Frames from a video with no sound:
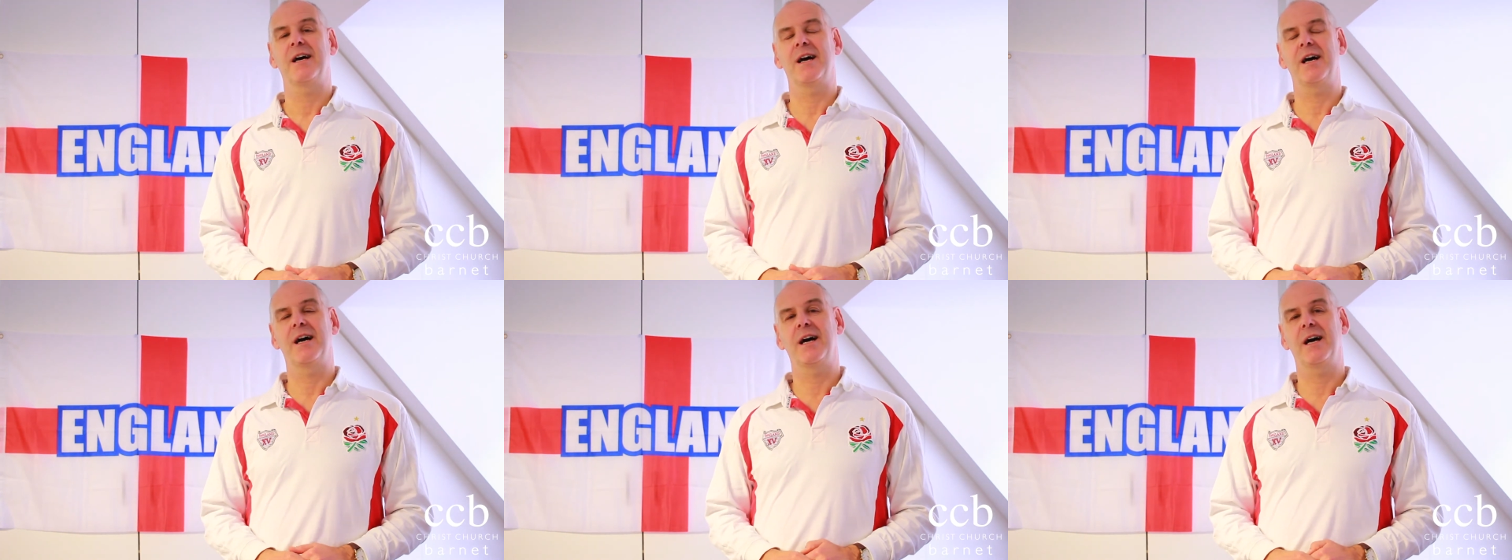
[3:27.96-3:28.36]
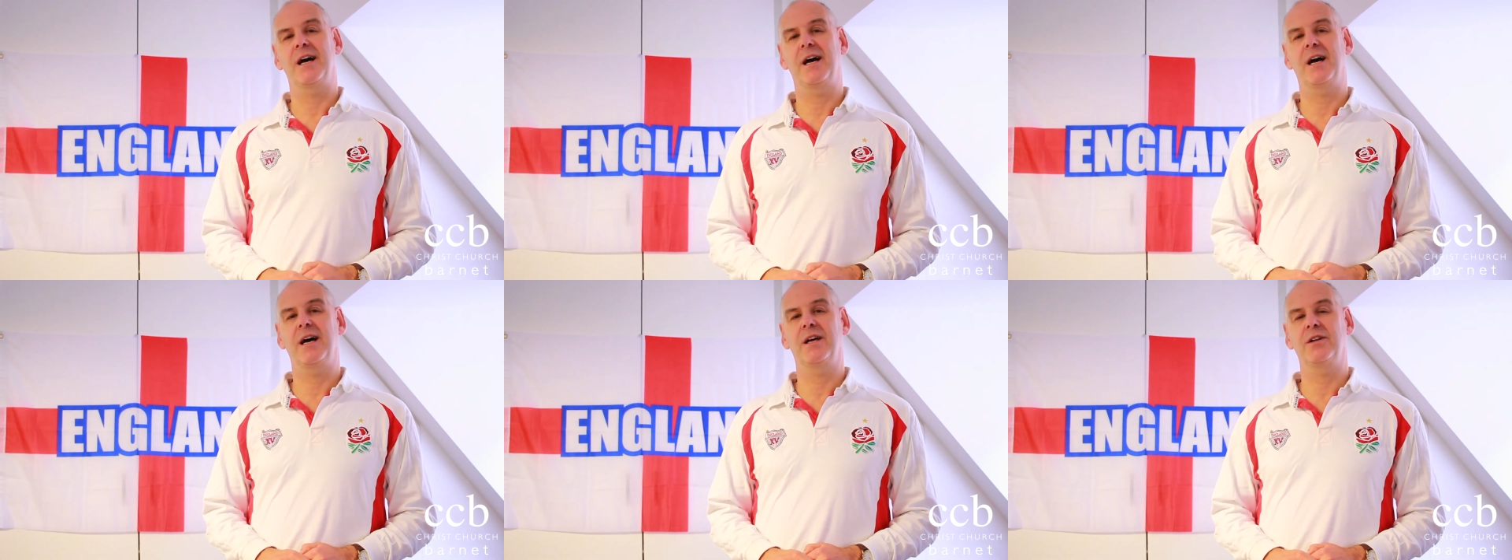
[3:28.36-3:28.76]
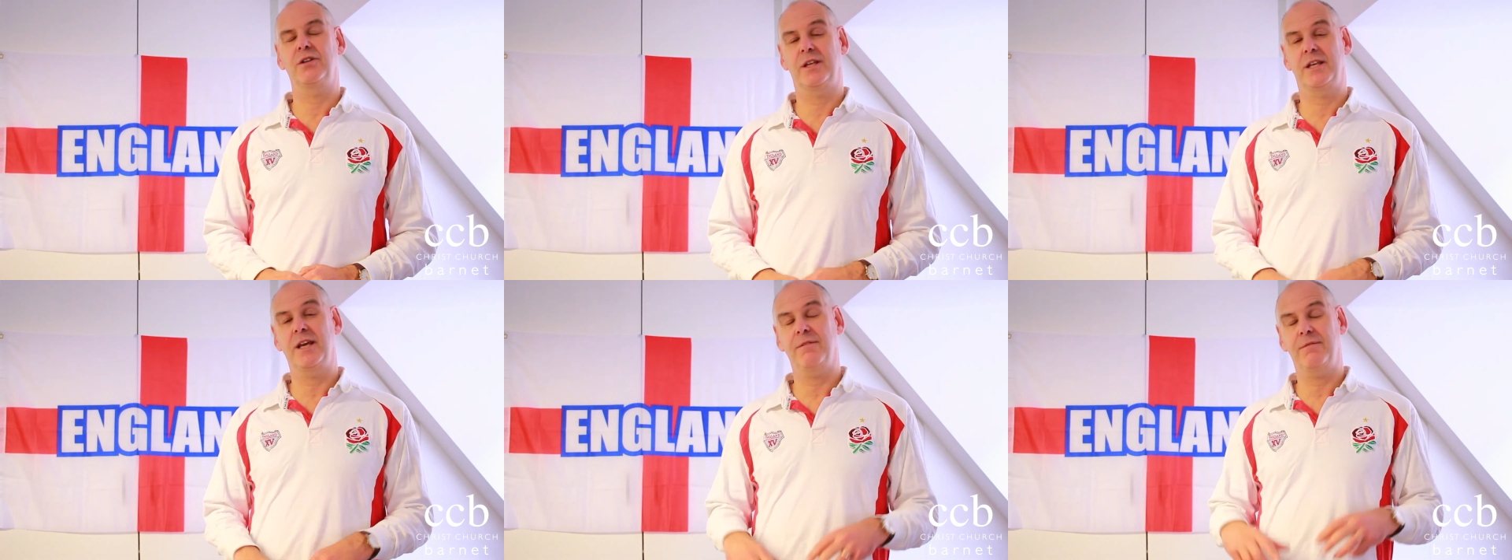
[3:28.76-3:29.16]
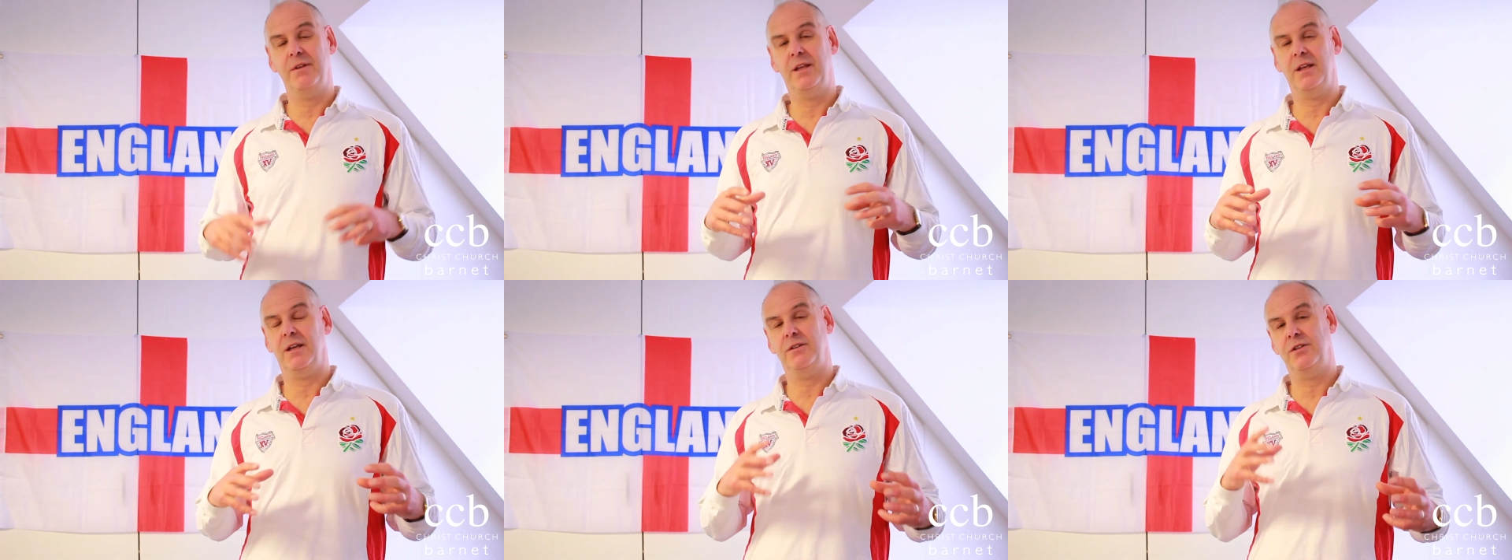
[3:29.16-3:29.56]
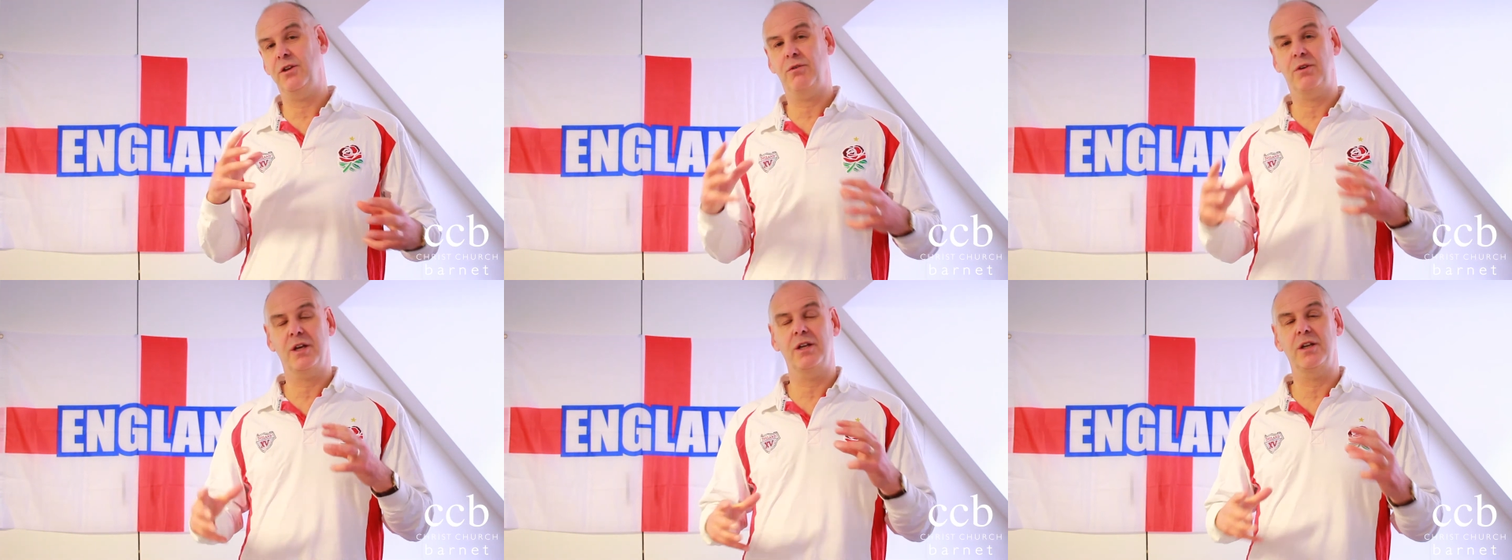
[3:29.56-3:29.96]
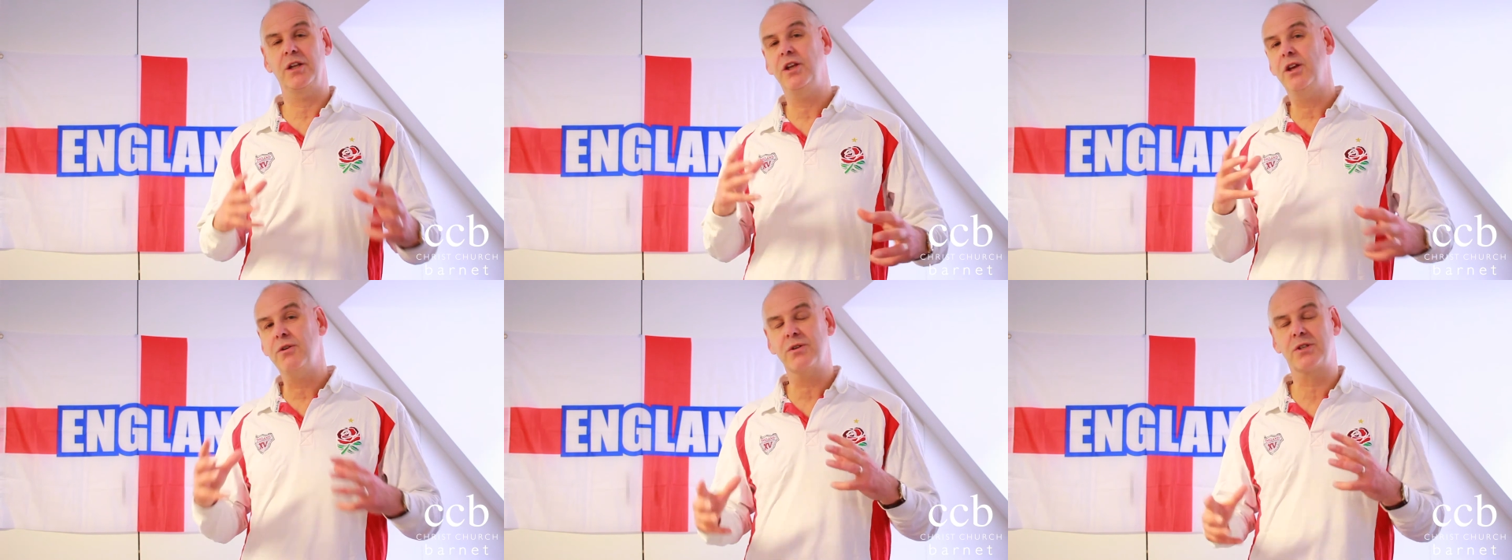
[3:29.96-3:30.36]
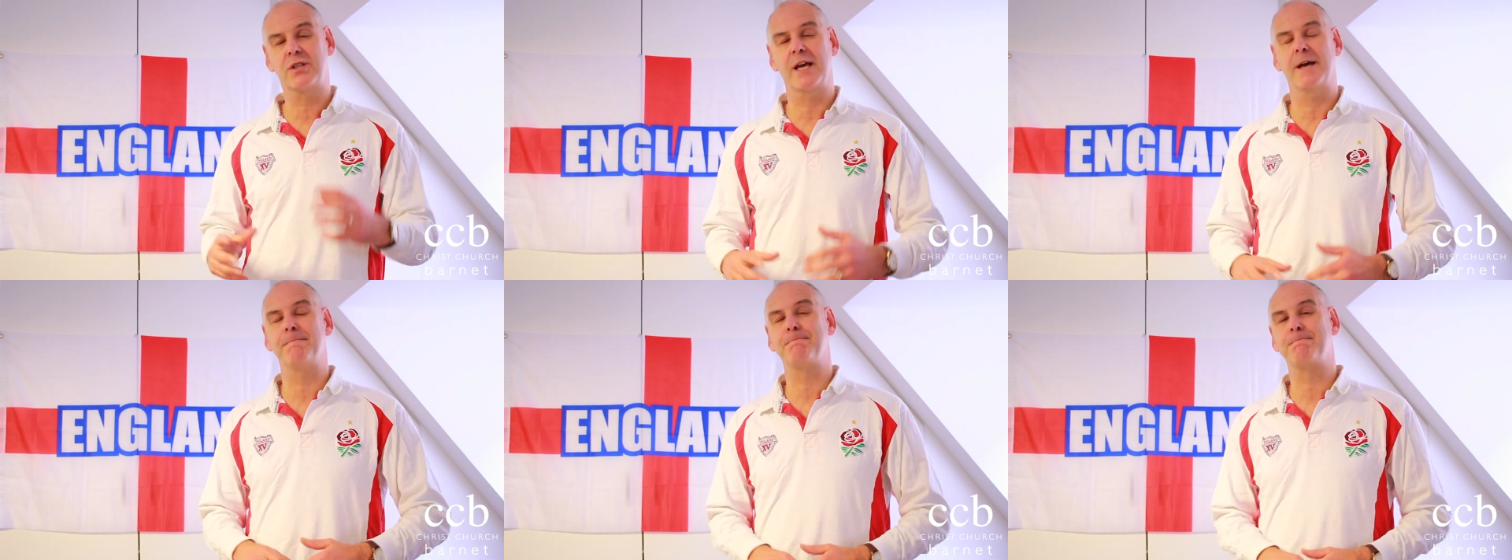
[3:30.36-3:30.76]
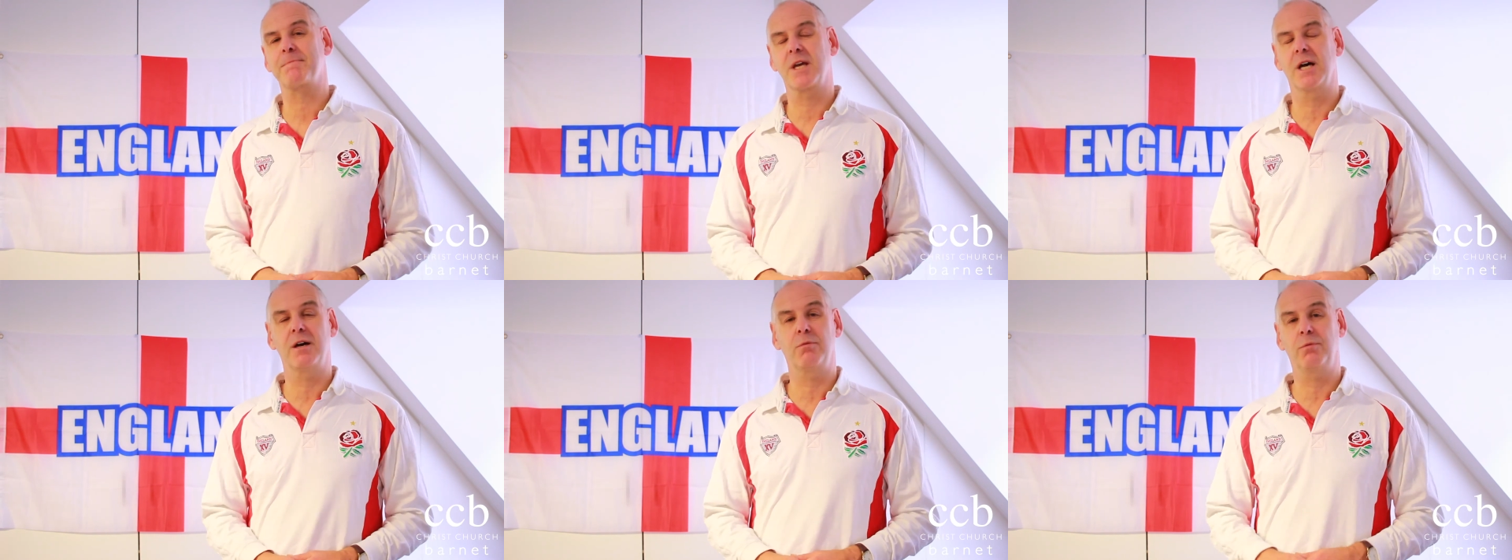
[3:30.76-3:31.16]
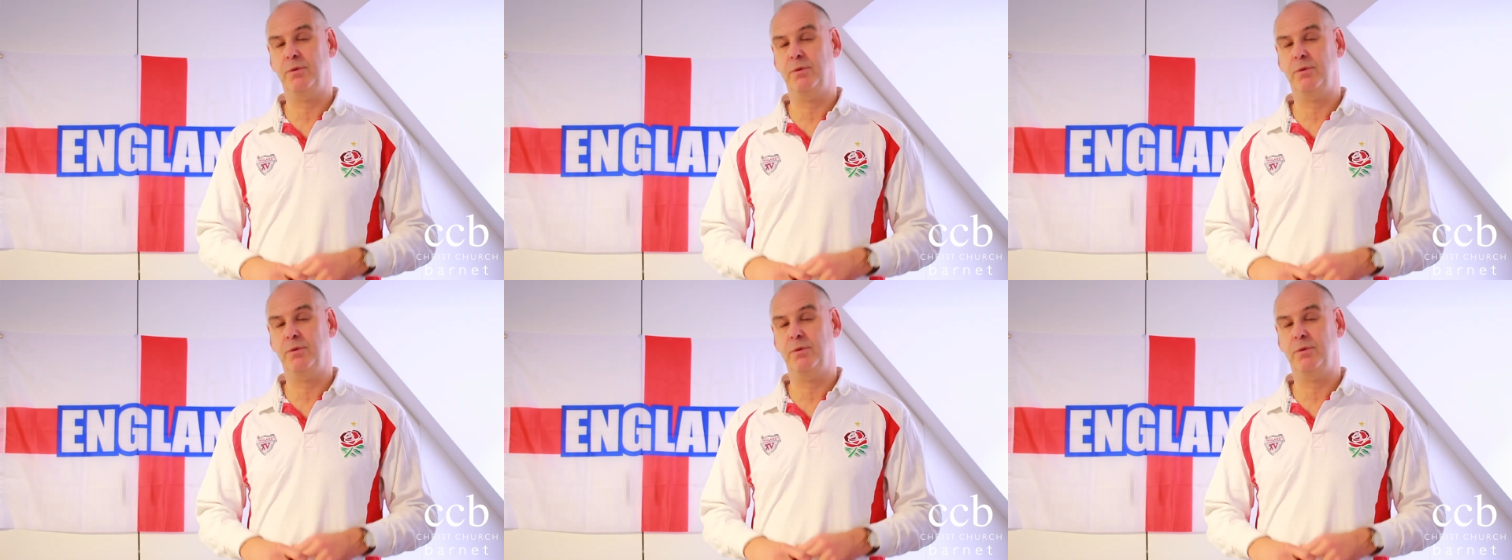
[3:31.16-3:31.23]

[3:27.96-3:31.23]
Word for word: uh, uh, give, uh, you can use them uh,